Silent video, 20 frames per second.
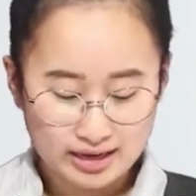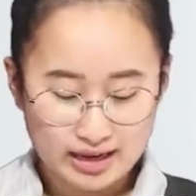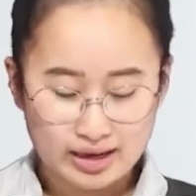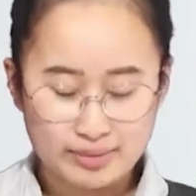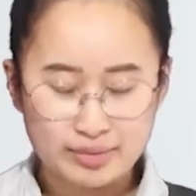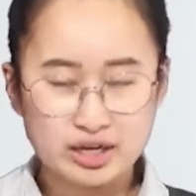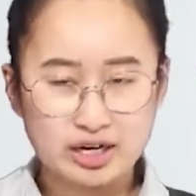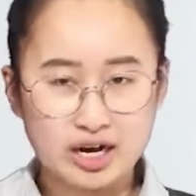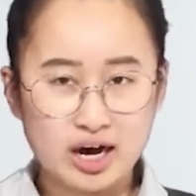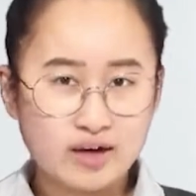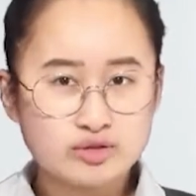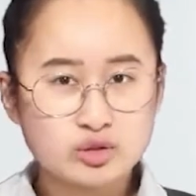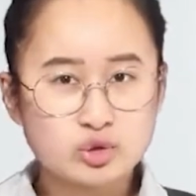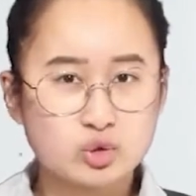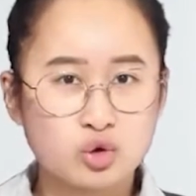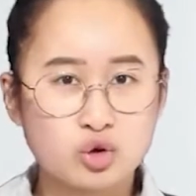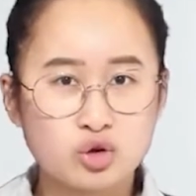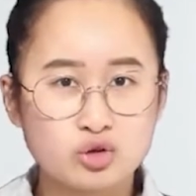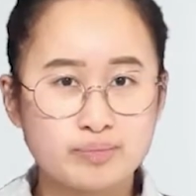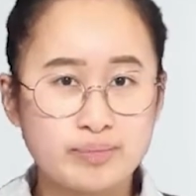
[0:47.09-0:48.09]
I mean, after
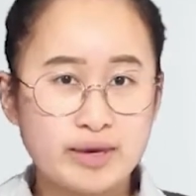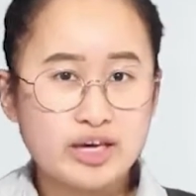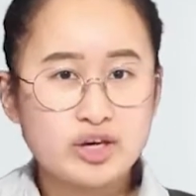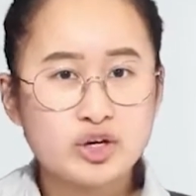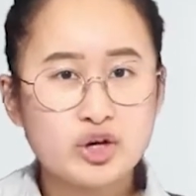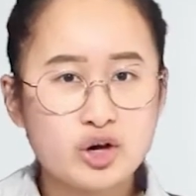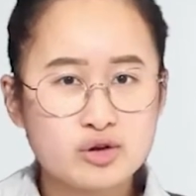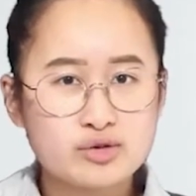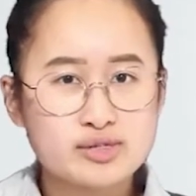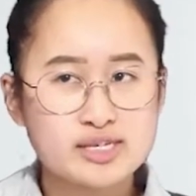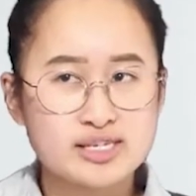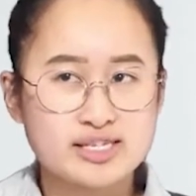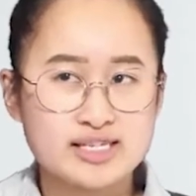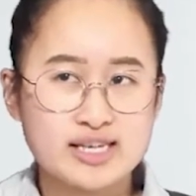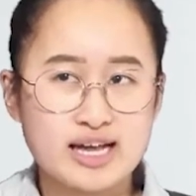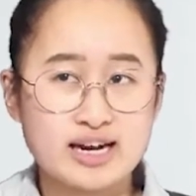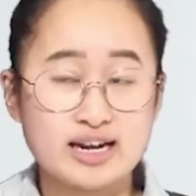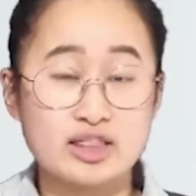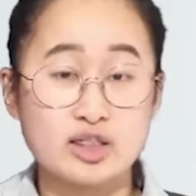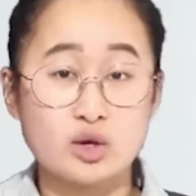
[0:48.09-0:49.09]
all, Mean Girls is
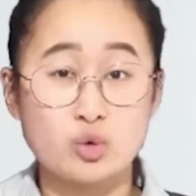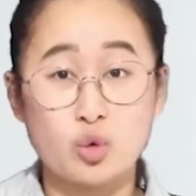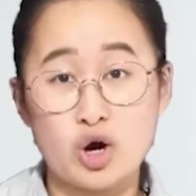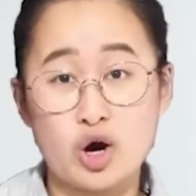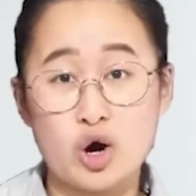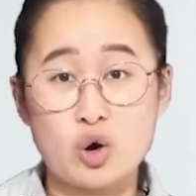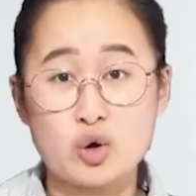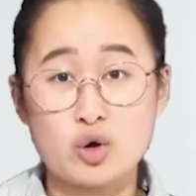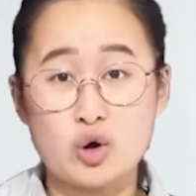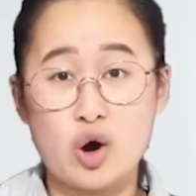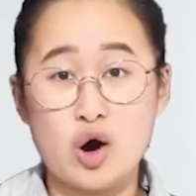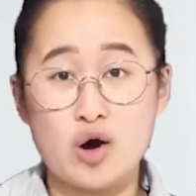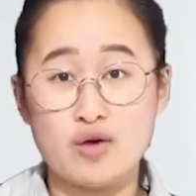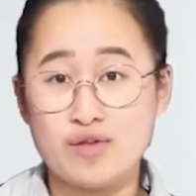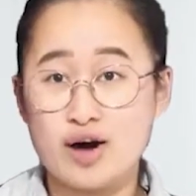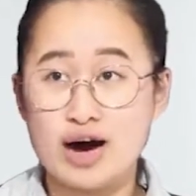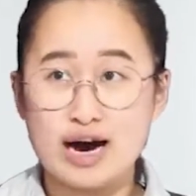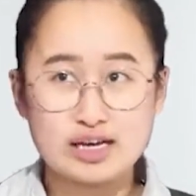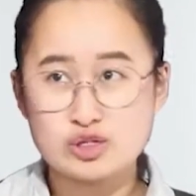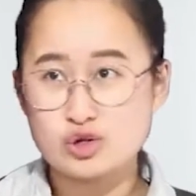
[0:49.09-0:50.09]
set in the world of
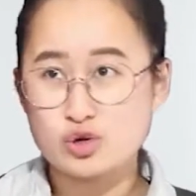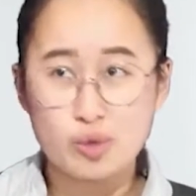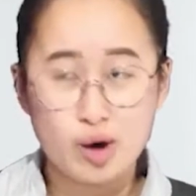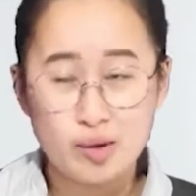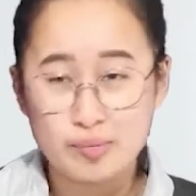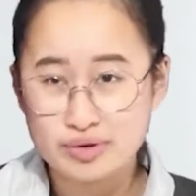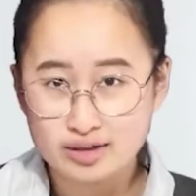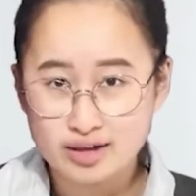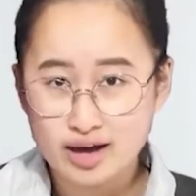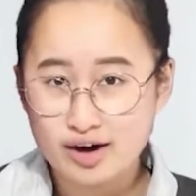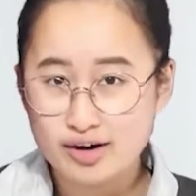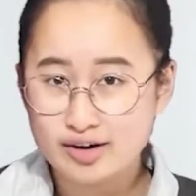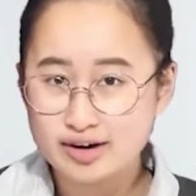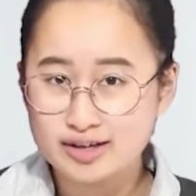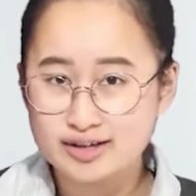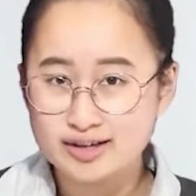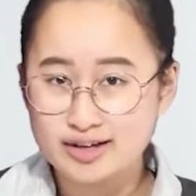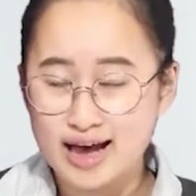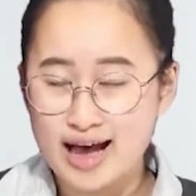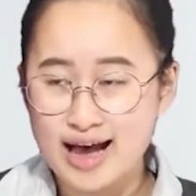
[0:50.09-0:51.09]
high school
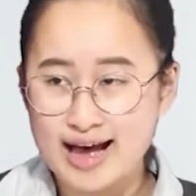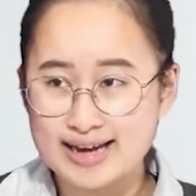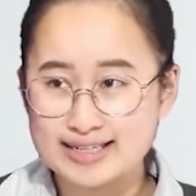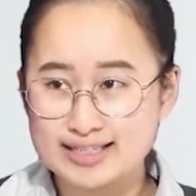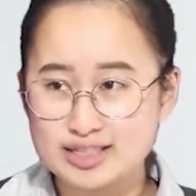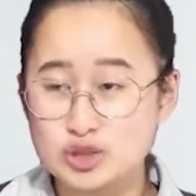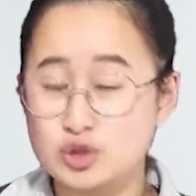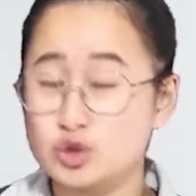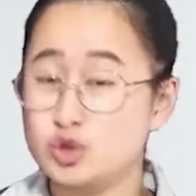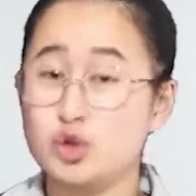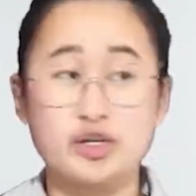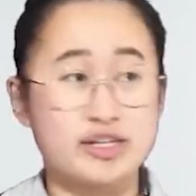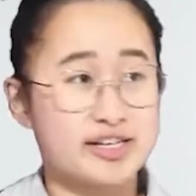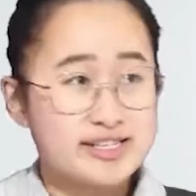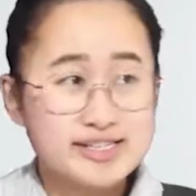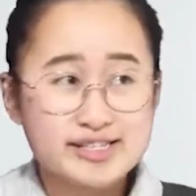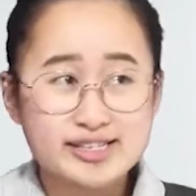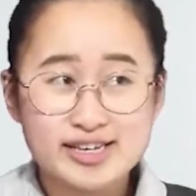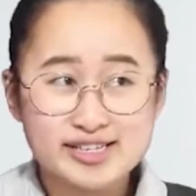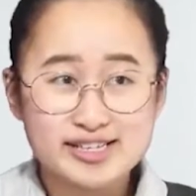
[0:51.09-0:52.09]
popularity and Julius
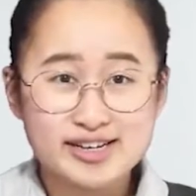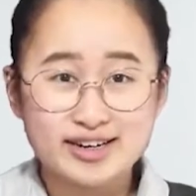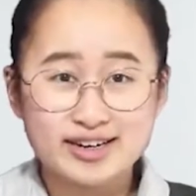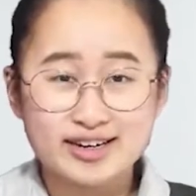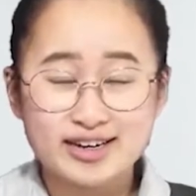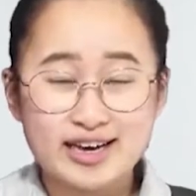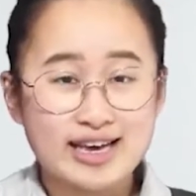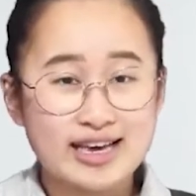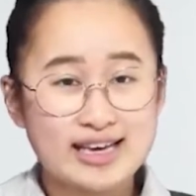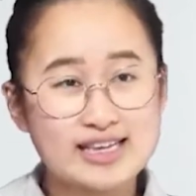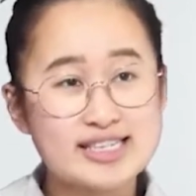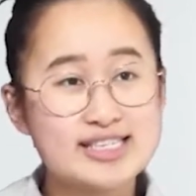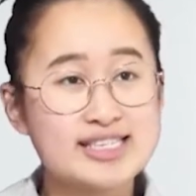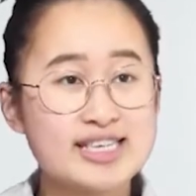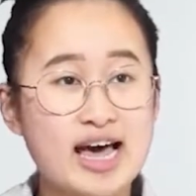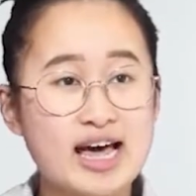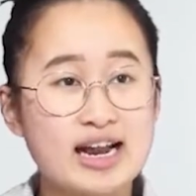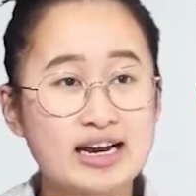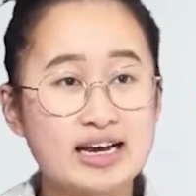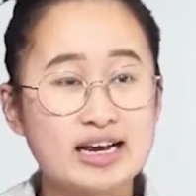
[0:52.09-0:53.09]
Caesar is
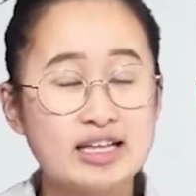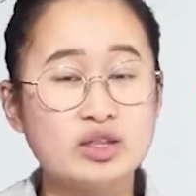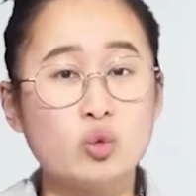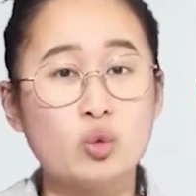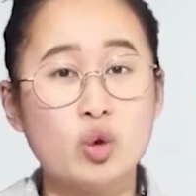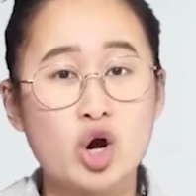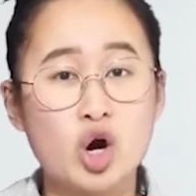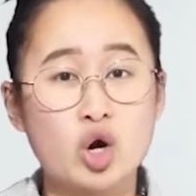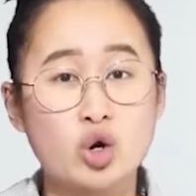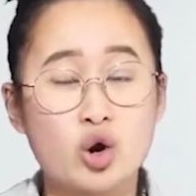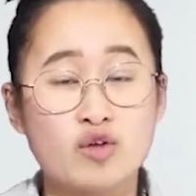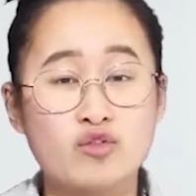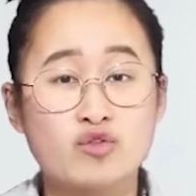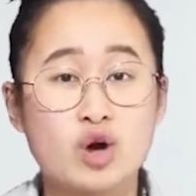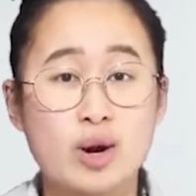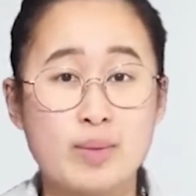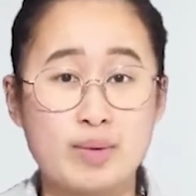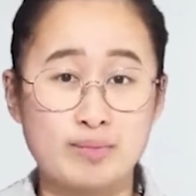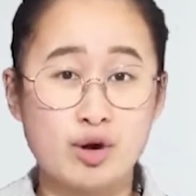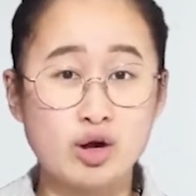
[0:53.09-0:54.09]
set in the world of
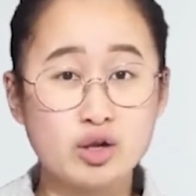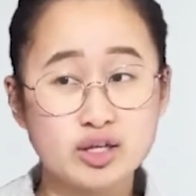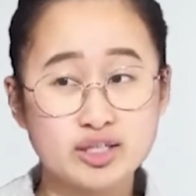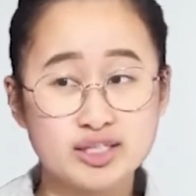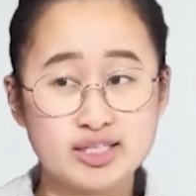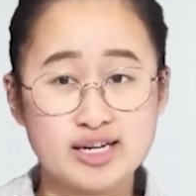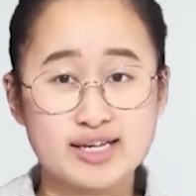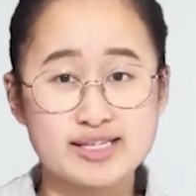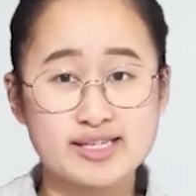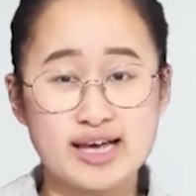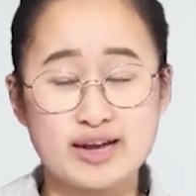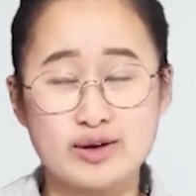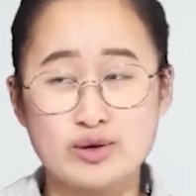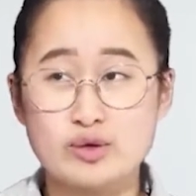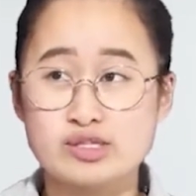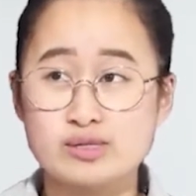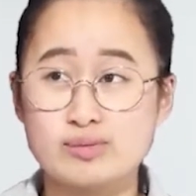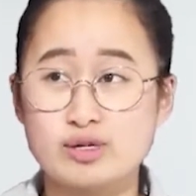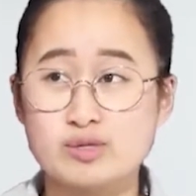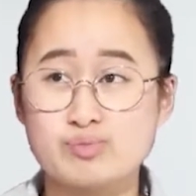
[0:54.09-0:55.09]
Roman politics. And
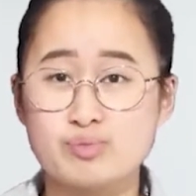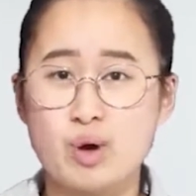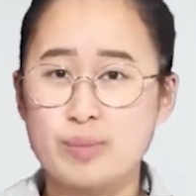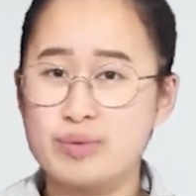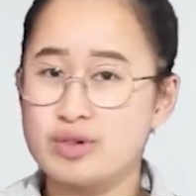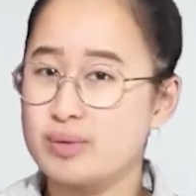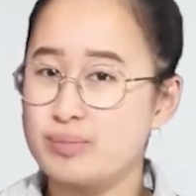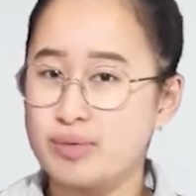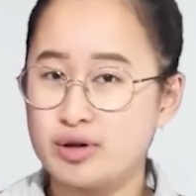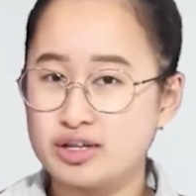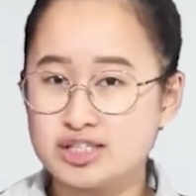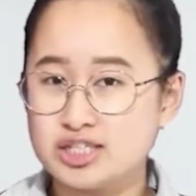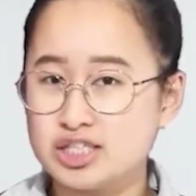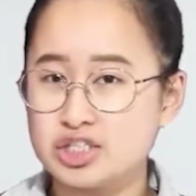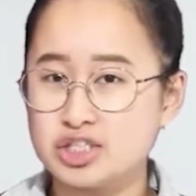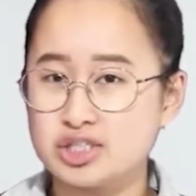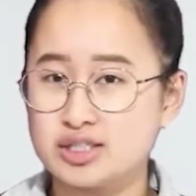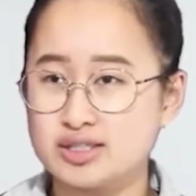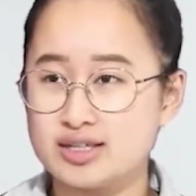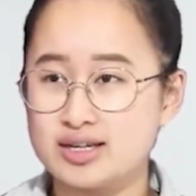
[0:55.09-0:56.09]
who's the most popular
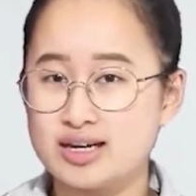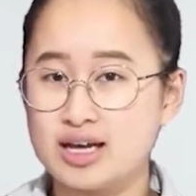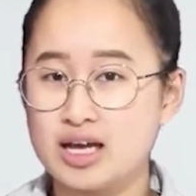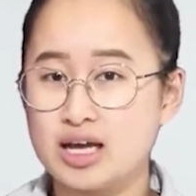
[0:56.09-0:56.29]
politician?